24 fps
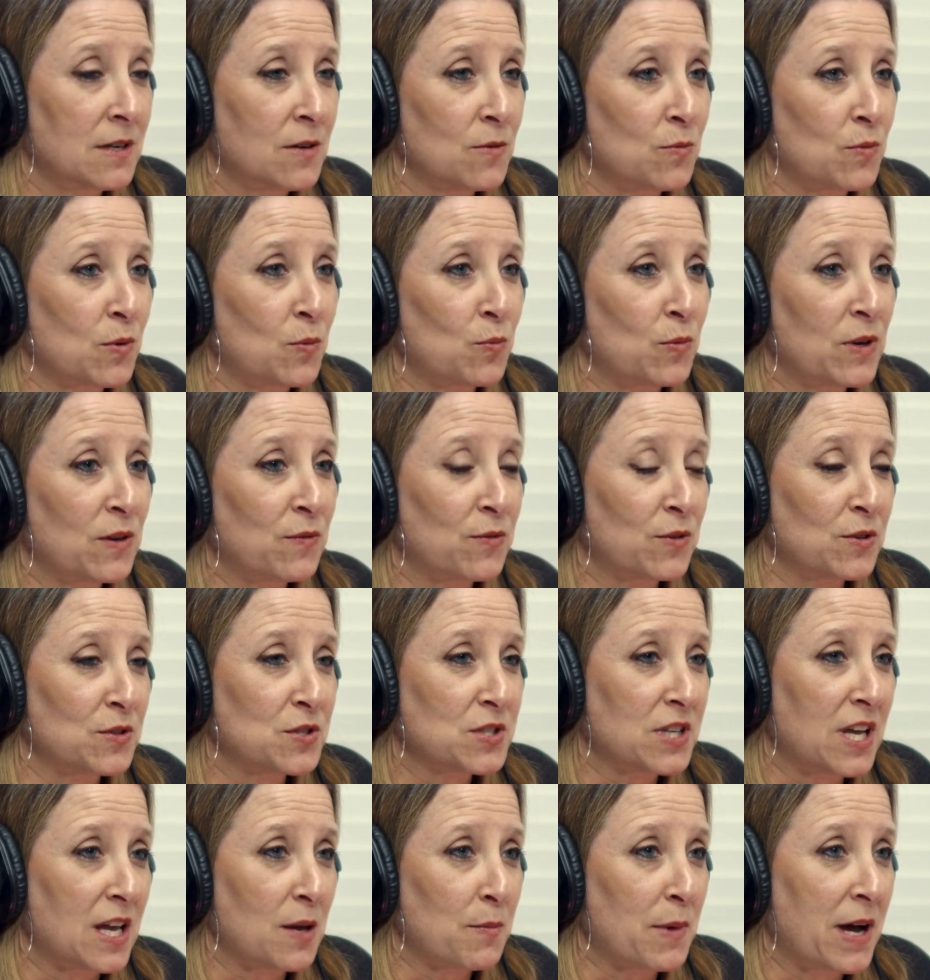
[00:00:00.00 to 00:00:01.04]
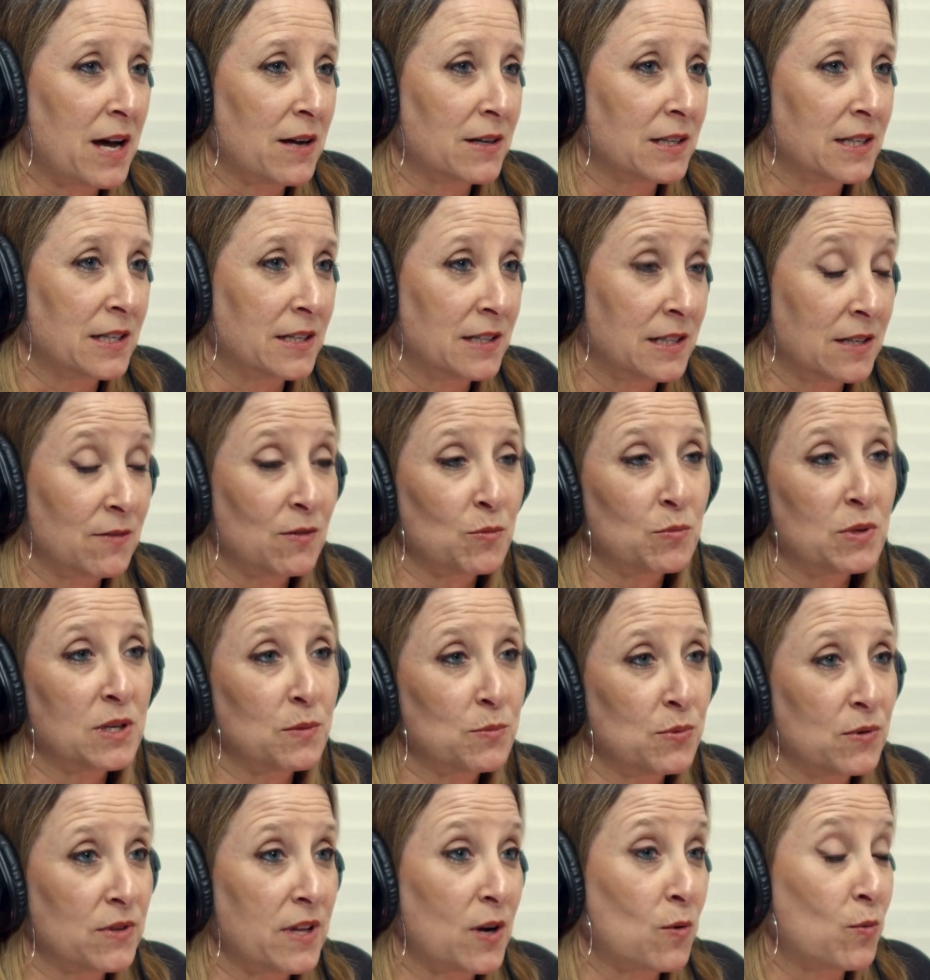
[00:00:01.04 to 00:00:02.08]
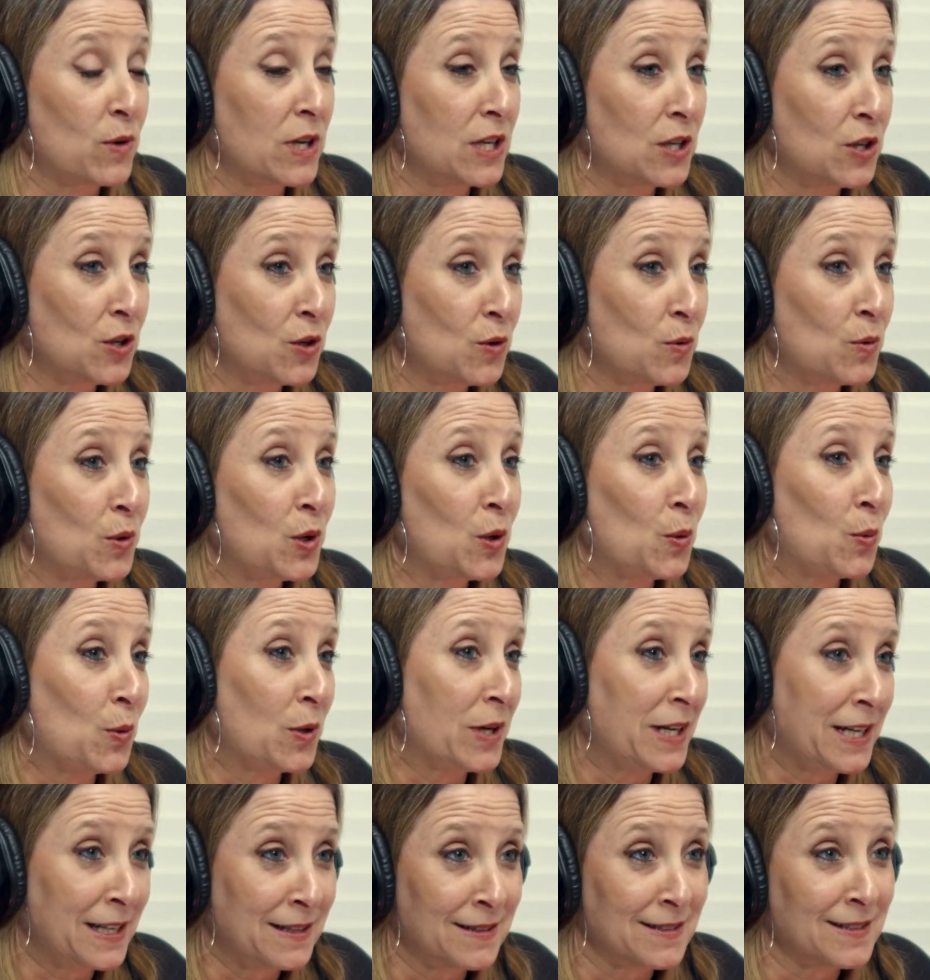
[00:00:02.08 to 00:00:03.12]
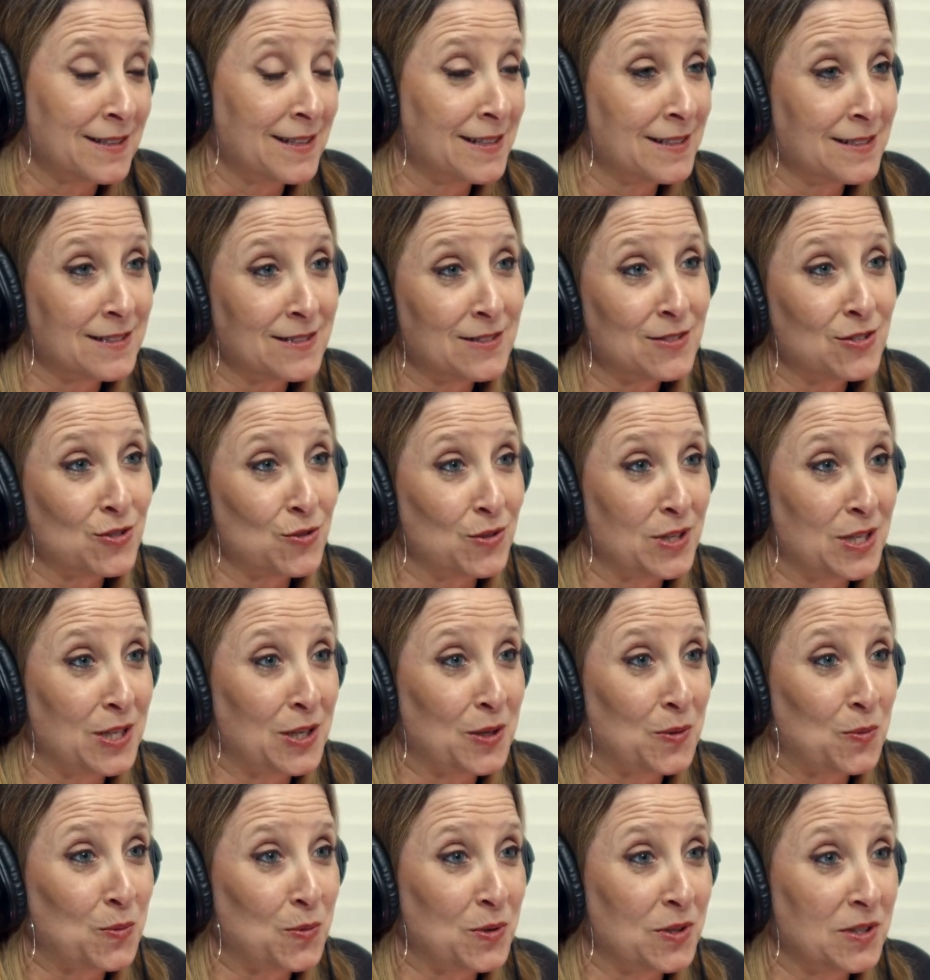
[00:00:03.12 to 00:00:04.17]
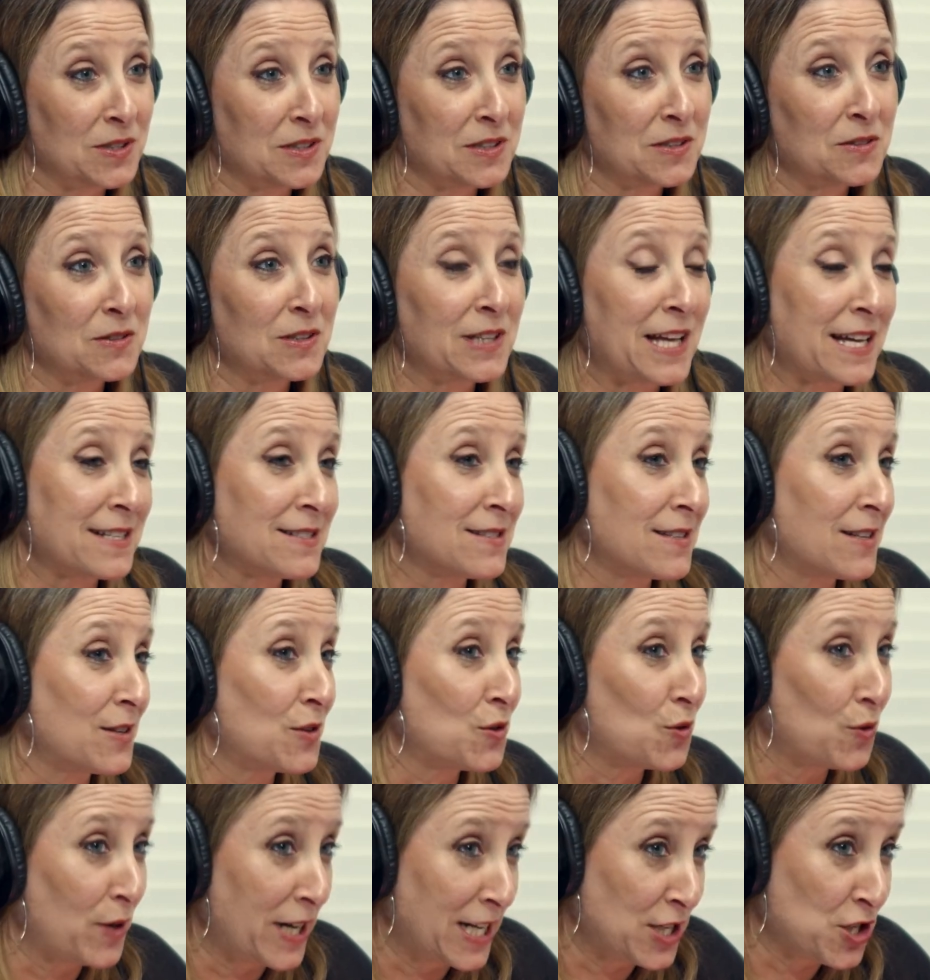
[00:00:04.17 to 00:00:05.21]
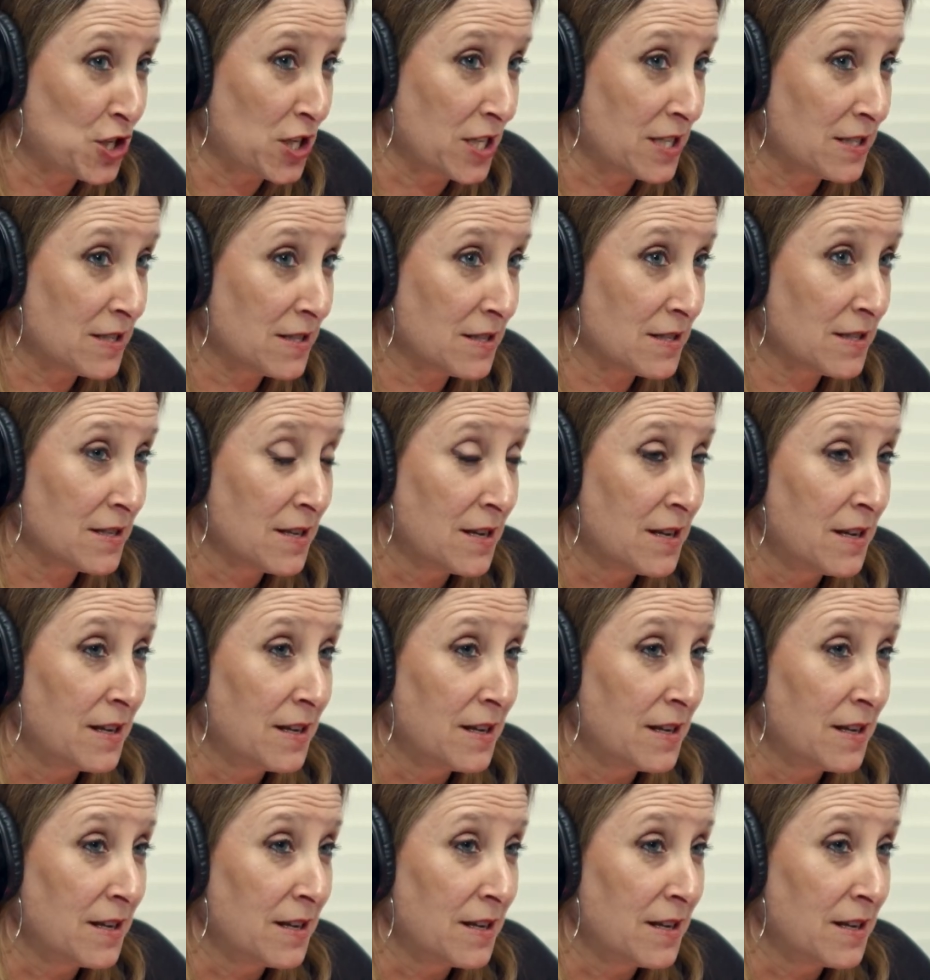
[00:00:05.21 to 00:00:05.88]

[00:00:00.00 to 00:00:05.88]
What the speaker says: when we first came out here, even people that we knew who were in the industry were a little less than gracious.